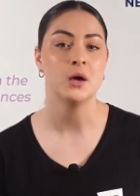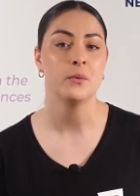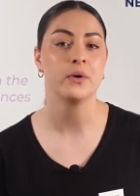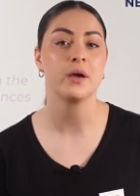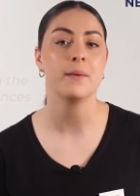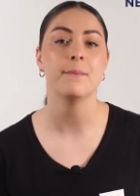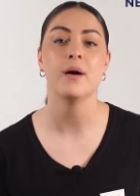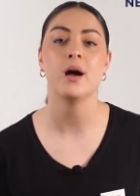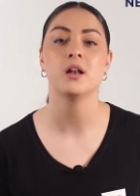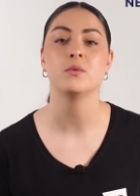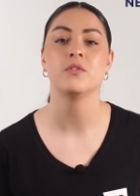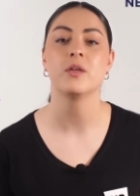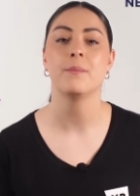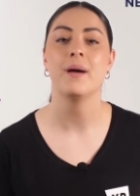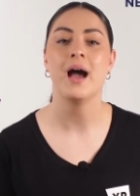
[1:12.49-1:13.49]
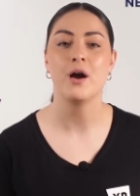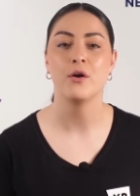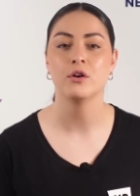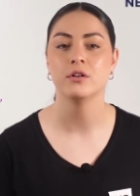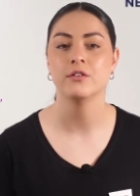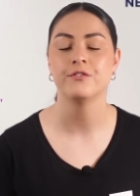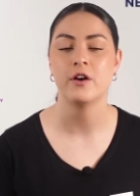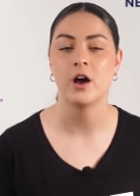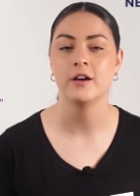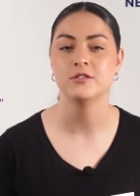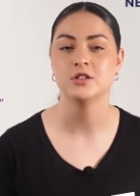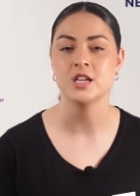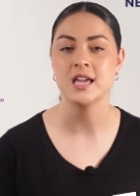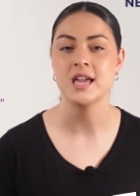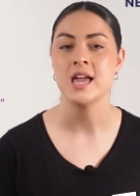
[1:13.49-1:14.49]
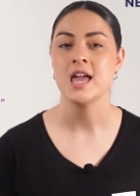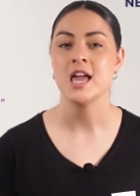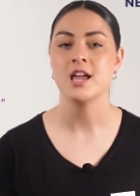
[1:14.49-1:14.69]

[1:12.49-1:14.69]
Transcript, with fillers: When combined with the power of 5G,